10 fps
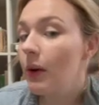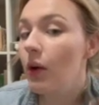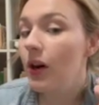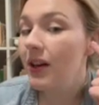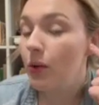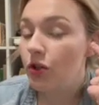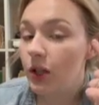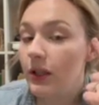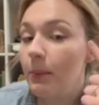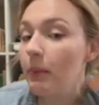we're gonna go
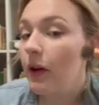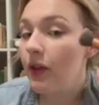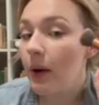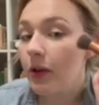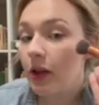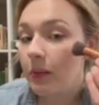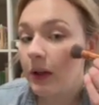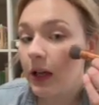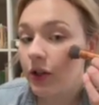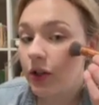just above that with our
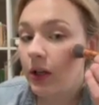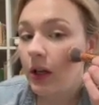blush,